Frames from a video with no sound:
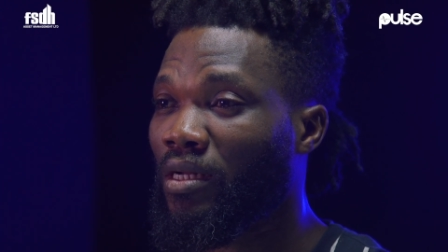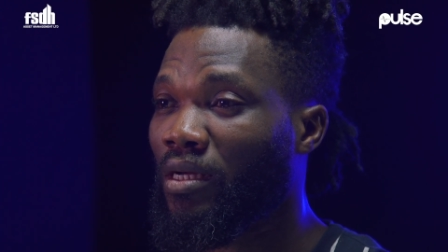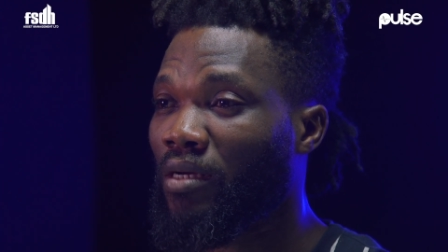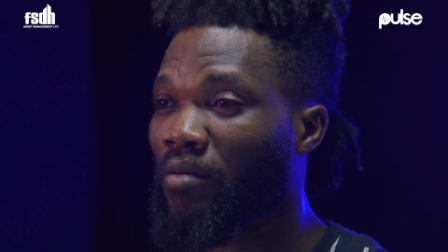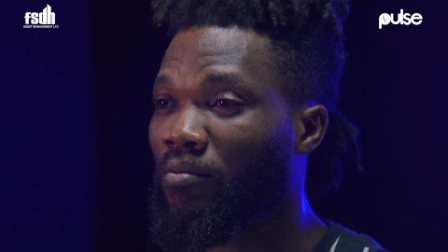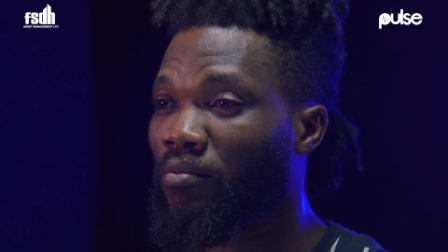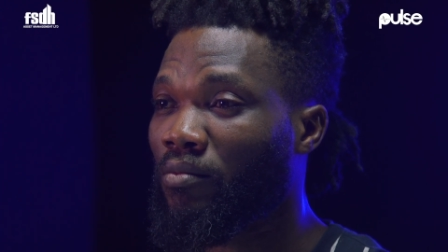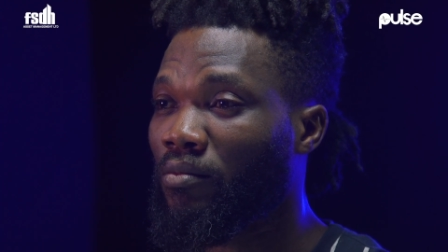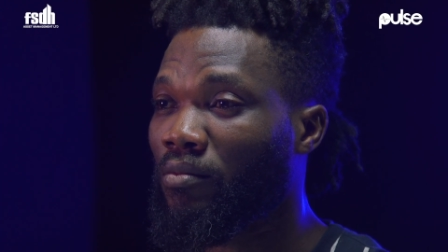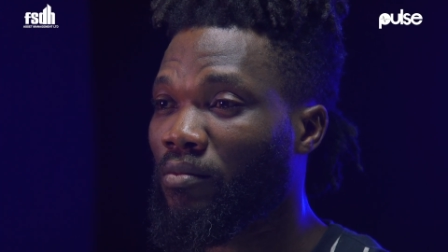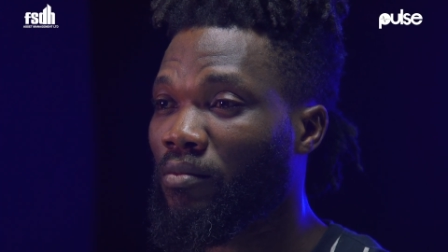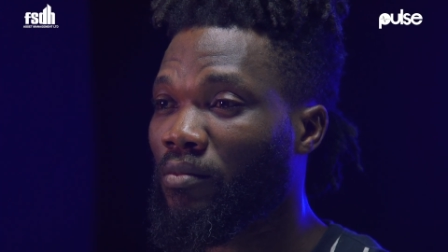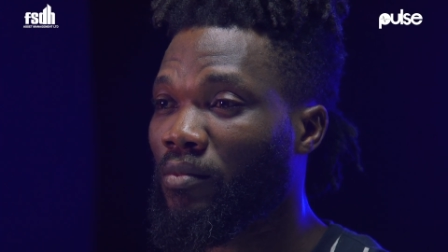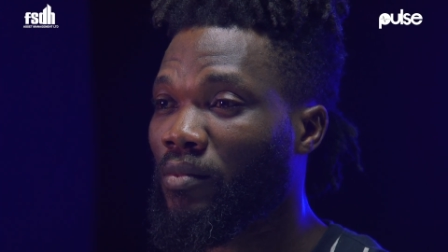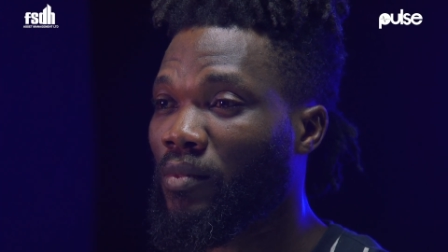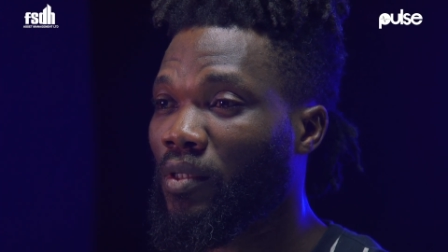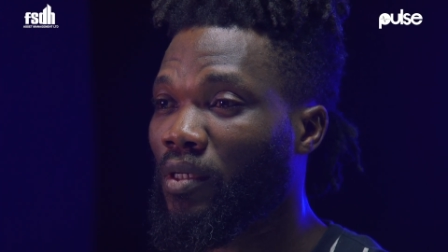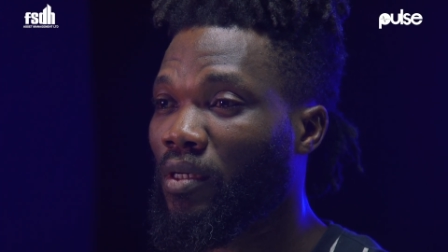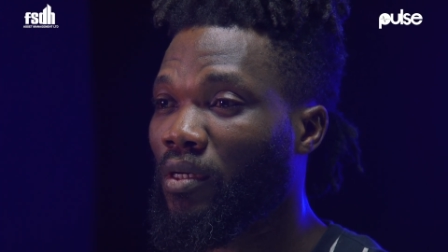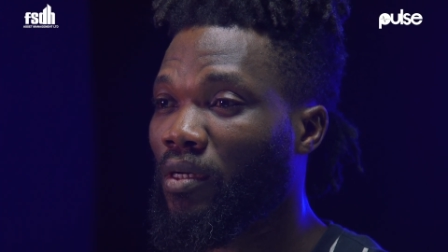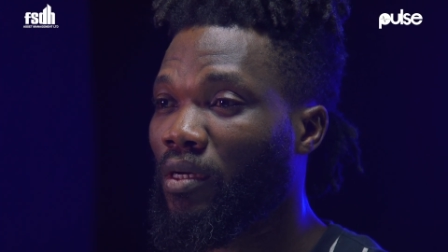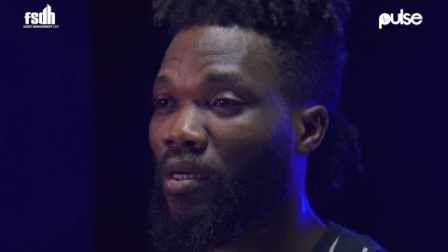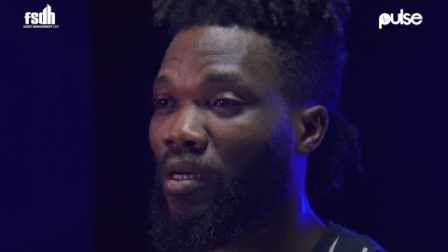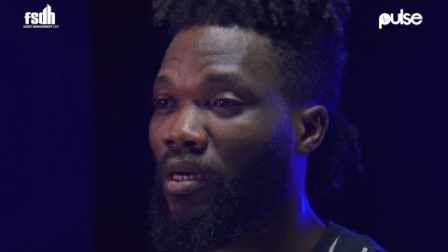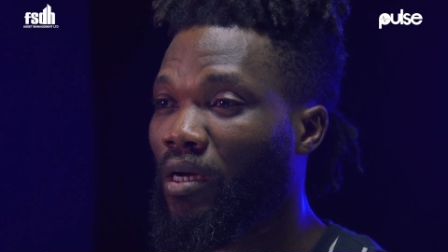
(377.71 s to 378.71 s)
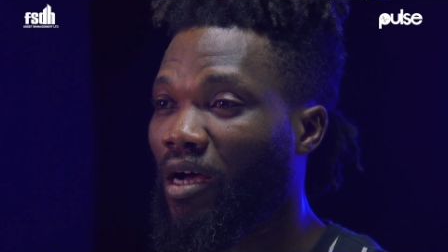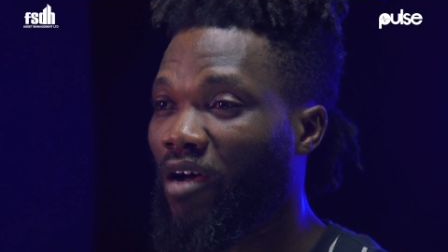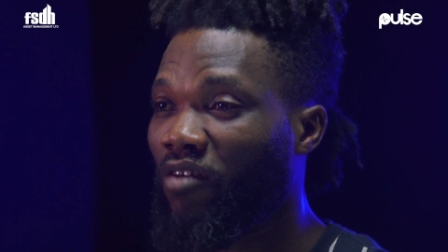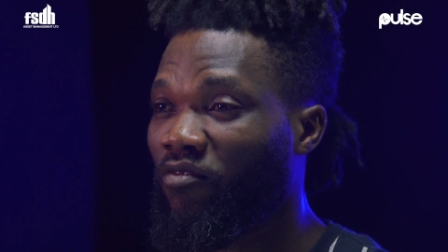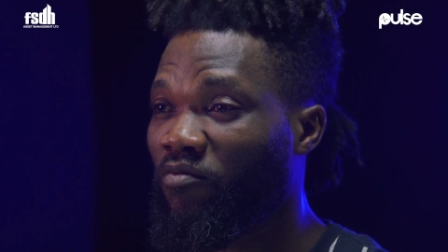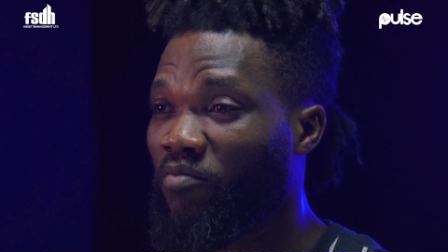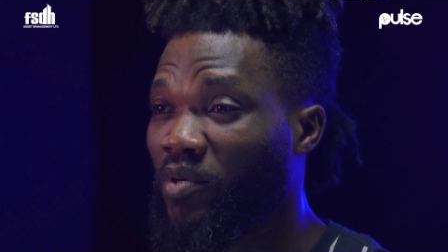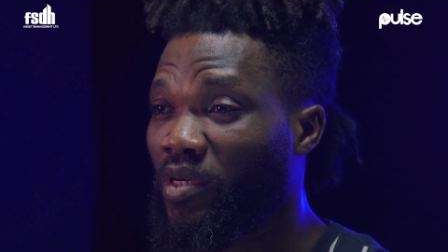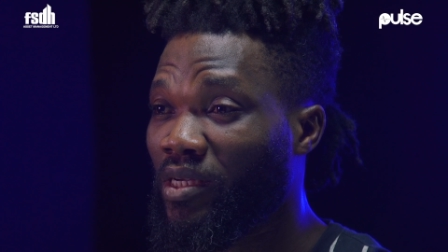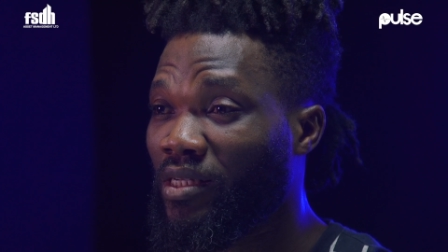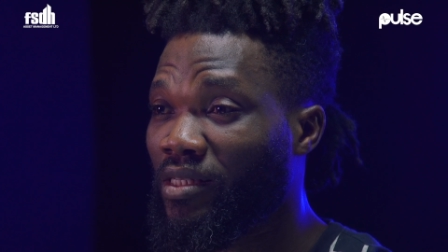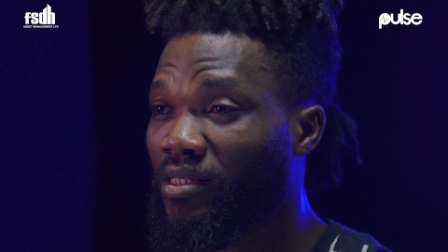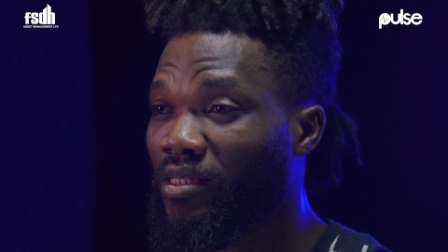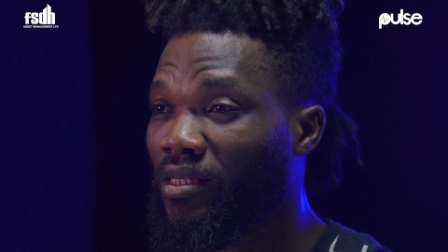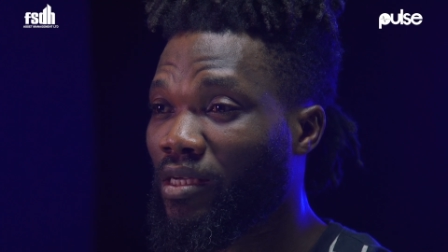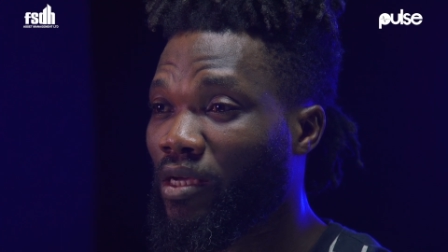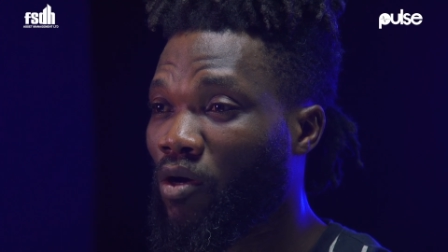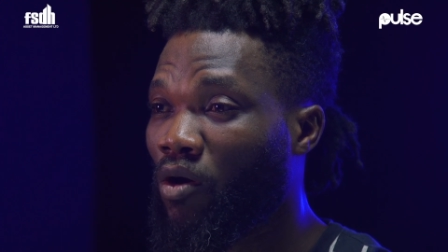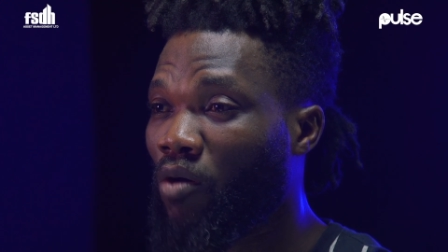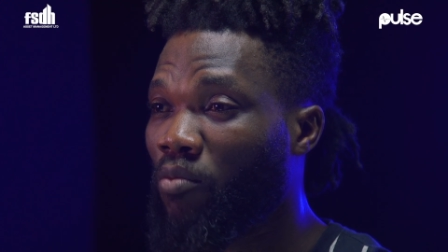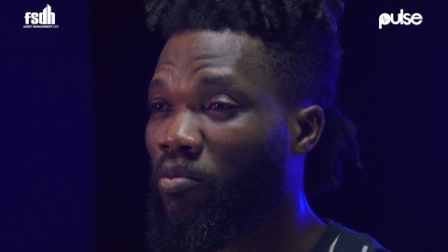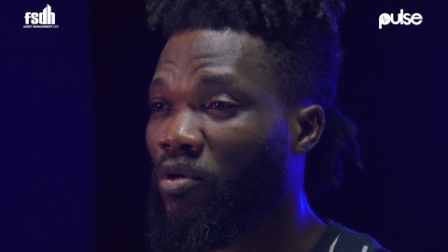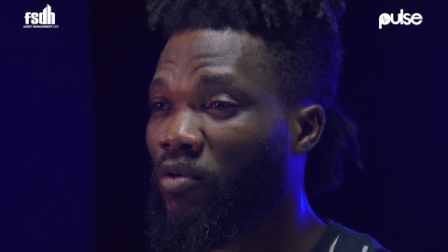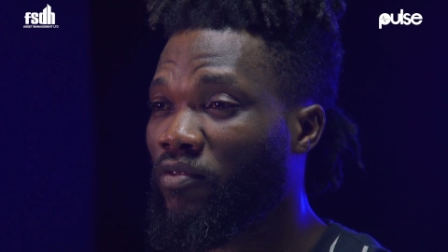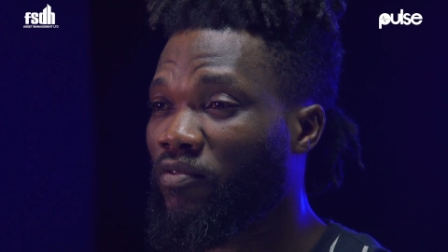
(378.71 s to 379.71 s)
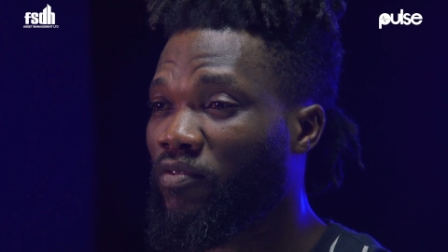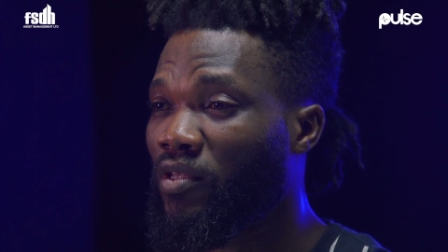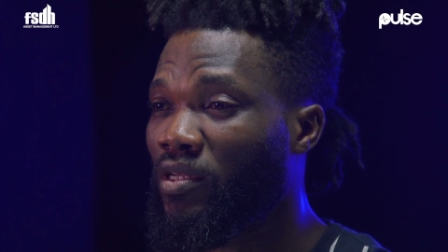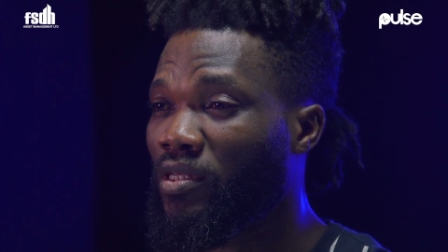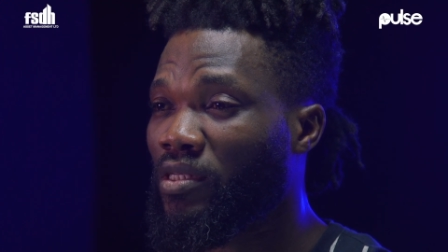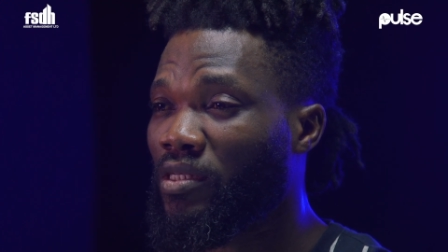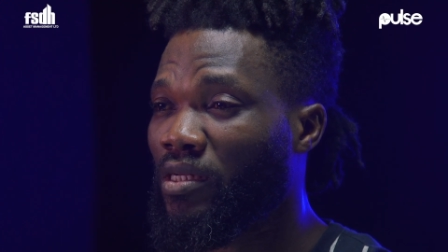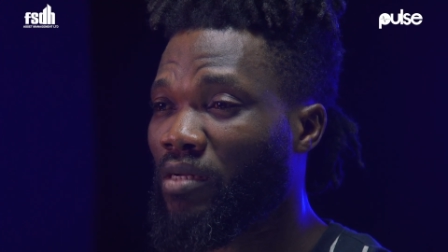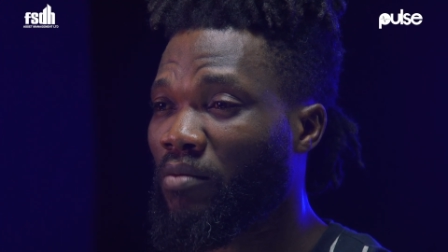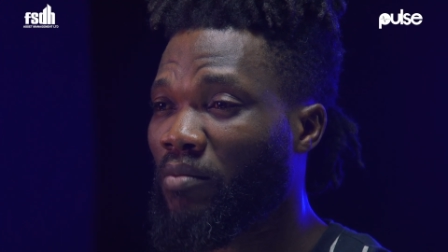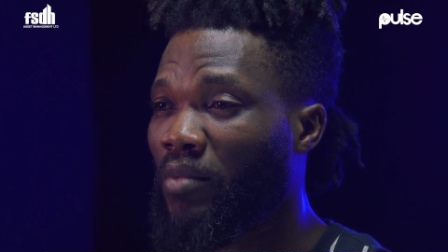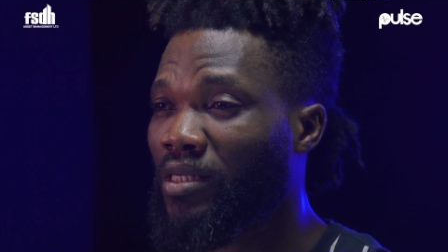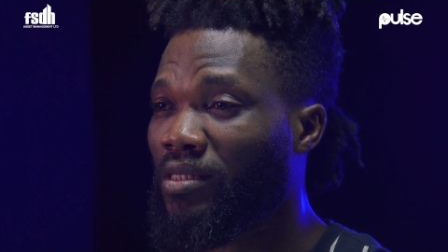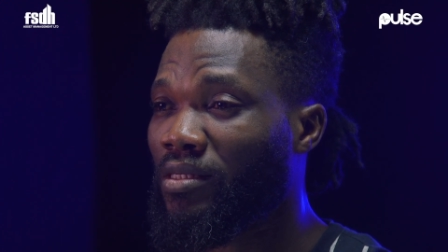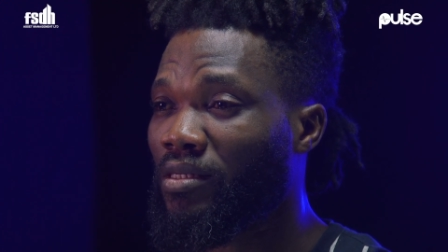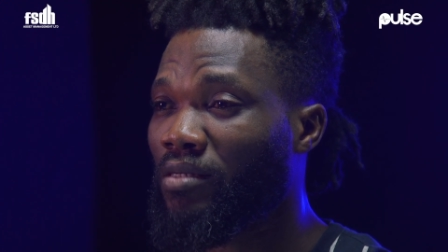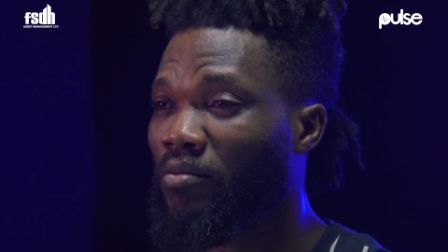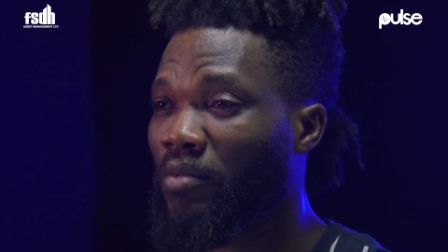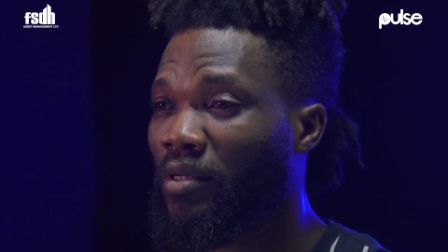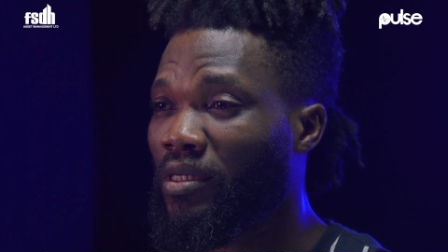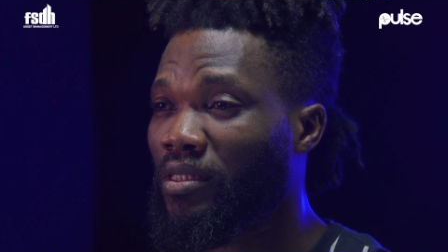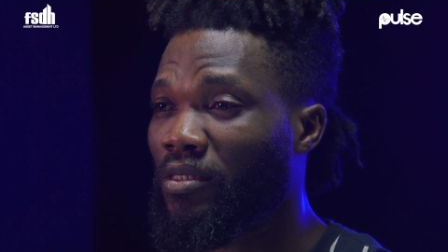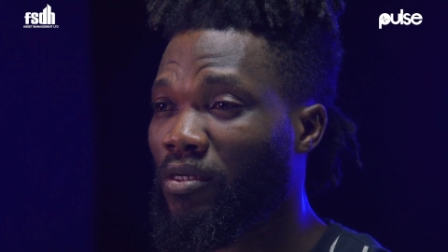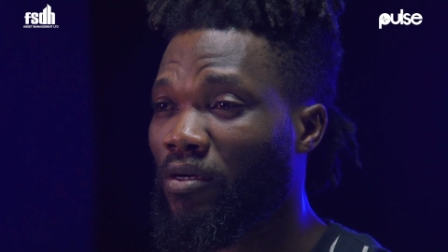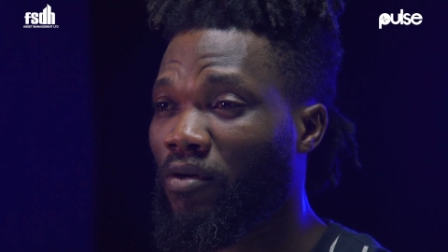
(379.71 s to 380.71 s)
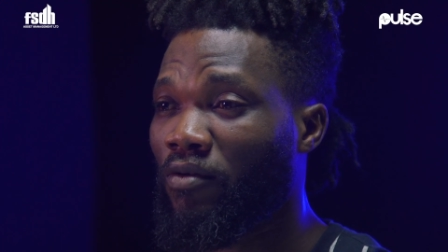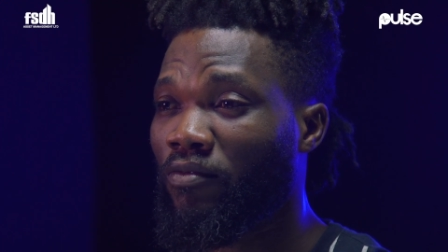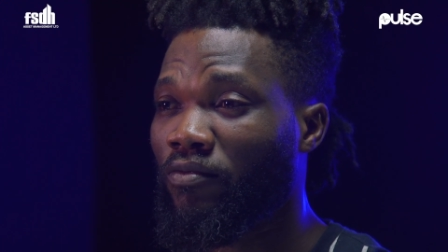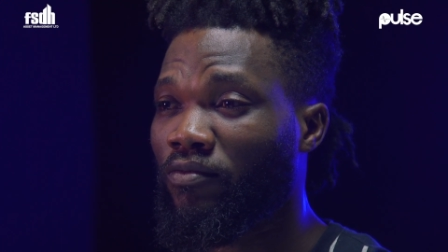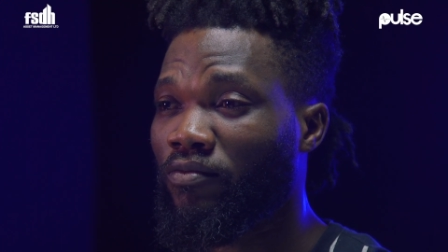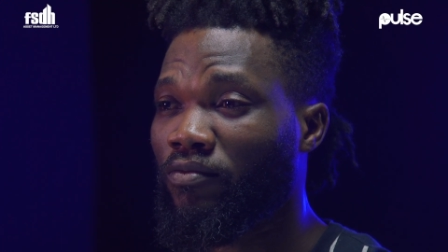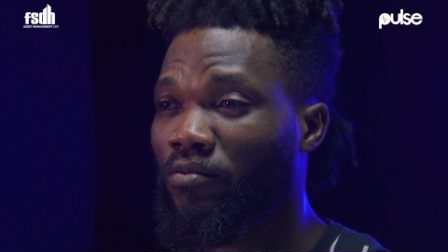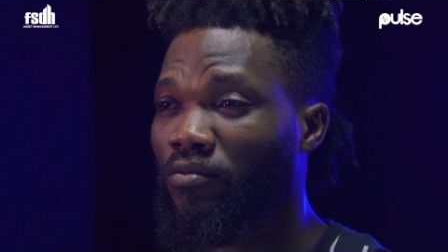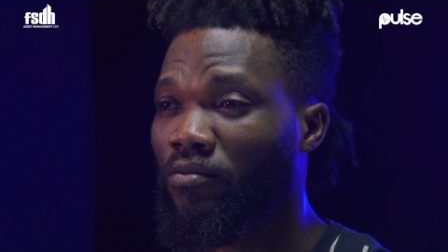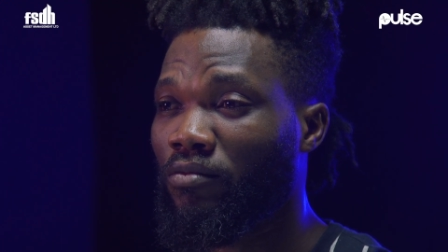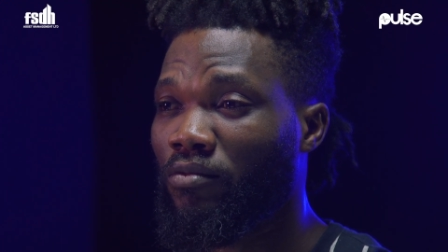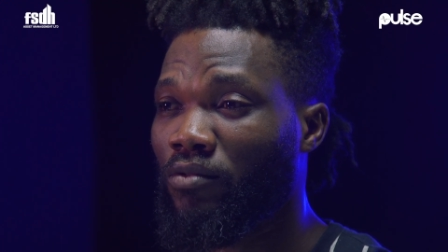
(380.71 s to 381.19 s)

and I'm, I've picked a couple of things and I'm asking myself,